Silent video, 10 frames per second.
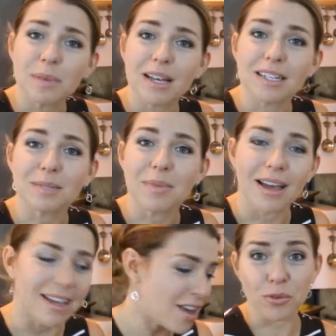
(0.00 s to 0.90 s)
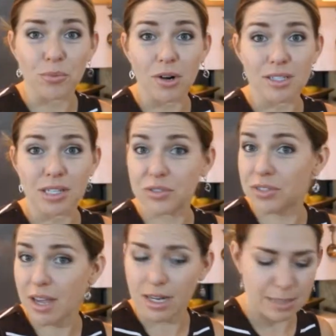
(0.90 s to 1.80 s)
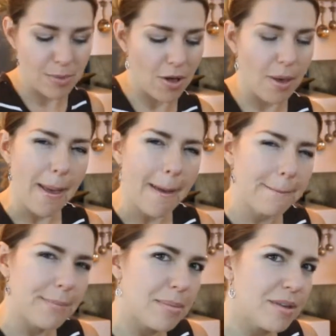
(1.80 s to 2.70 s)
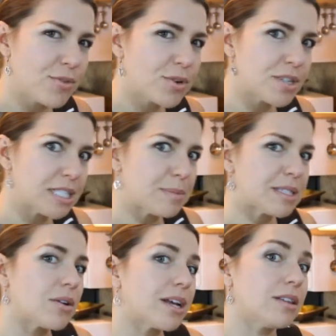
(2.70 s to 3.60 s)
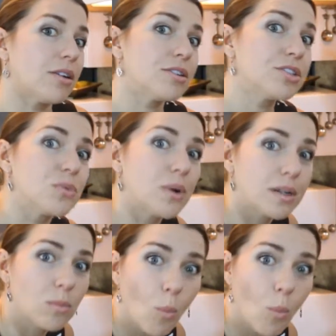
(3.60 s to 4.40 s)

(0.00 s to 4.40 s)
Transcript: because my food processor is kind of small. Maybe for Christmas I'll get a larger one.